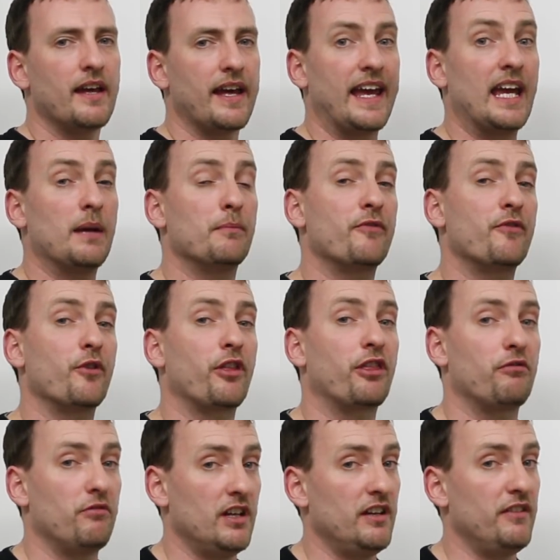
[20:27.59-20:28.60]
Aim for
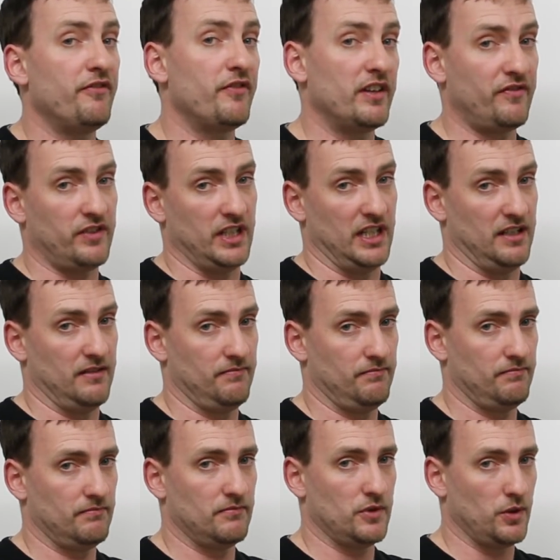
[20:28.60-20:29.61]
350,
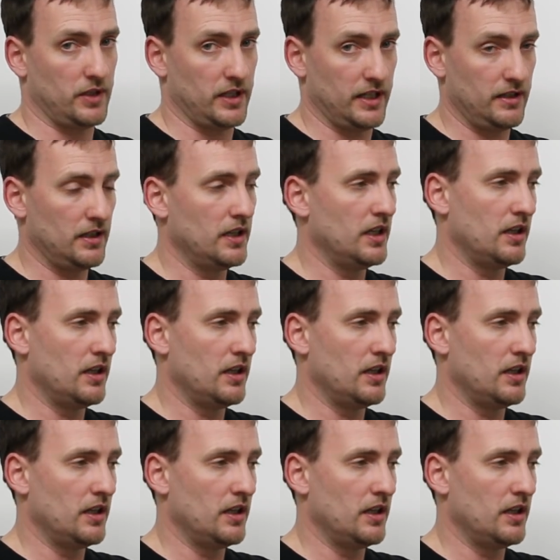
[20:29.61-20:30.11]
okay?